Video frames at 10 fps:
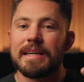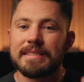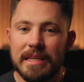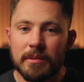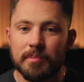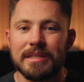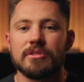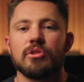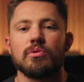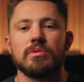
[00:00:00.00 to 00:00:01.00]
that tip
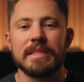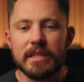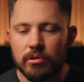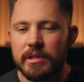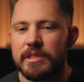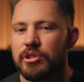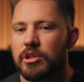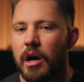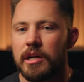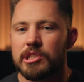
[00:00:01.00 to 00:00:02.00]
is to decrease your
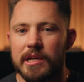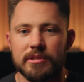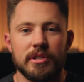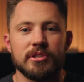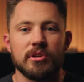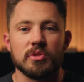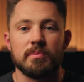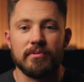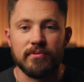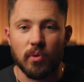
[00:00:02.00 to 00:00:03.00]
contrast ratios
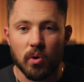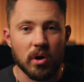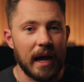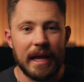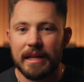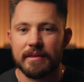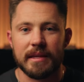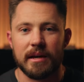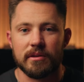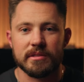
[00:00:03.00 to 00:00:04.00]
before
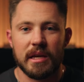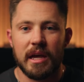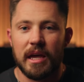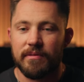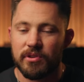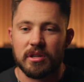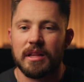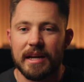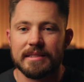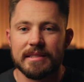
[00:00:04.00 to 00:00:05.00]
anything else. If your
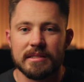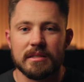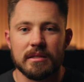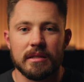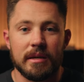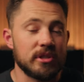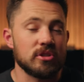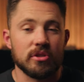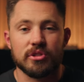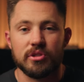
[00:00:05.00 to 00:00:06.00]
client says the
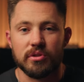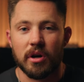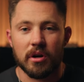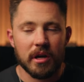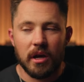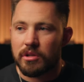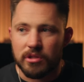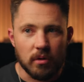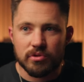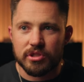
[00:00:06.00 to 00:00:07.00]
image looks too dark,
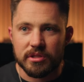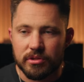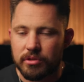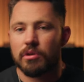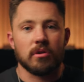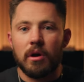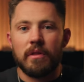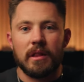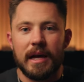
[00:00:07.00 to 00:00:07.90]
don't just turn all the